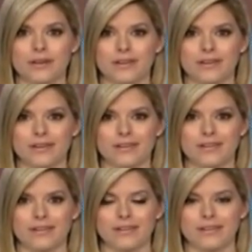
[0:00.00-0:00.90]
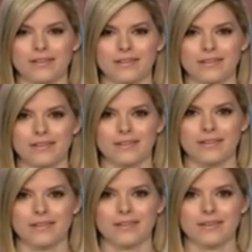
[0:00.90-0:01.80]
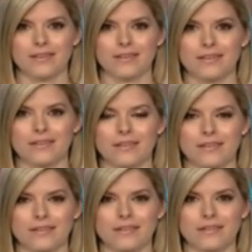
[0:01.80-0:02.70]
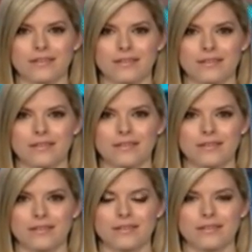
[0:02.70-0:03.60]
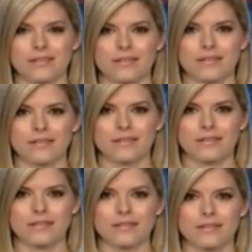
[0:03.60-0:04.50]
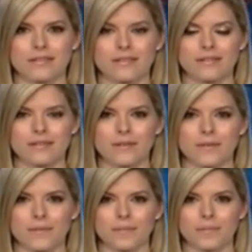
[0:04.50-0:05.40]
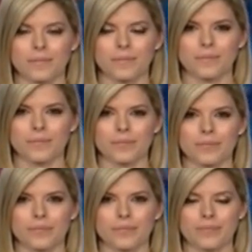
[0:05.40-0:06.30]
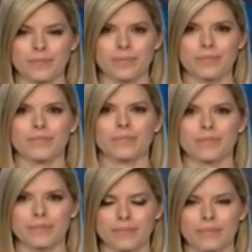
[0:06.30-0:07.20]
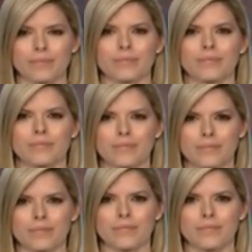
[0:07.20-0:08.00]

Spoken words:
No words are spoken by the person on screen.